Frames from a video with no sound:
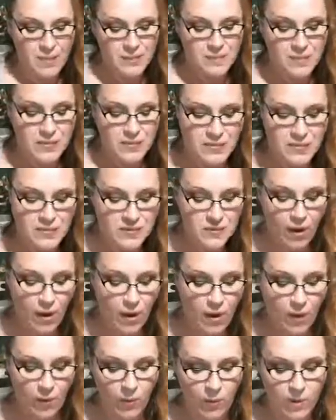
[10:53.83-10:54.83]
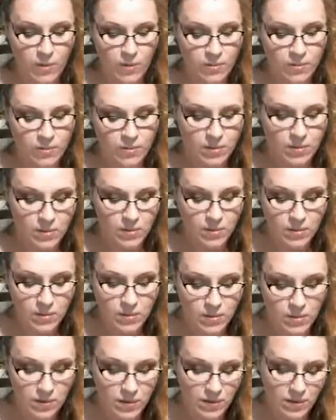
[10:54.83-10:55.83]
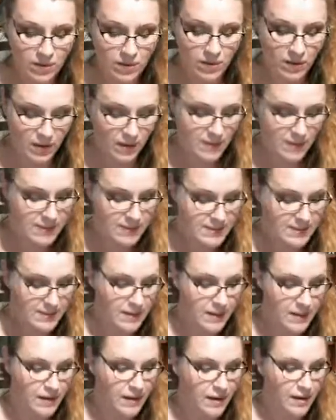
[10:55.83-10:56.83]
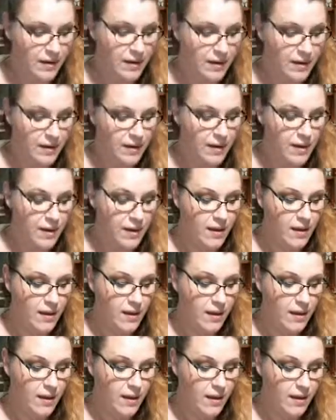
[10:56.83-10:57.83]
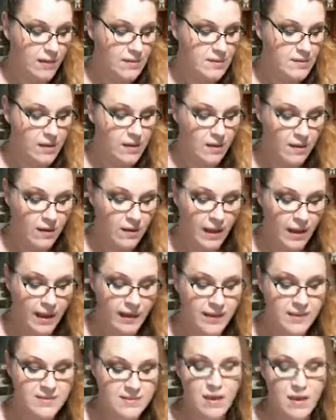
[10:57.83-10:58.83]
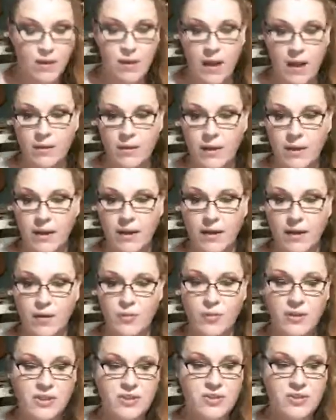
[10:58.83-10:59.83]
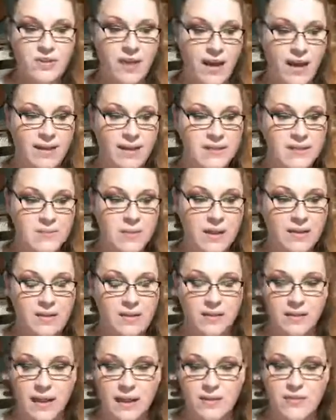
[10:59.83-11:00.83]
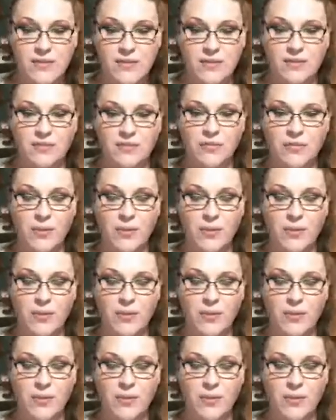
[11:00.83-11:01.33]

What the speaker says: So let me see here. I guess I'll read you guys my little excerpt from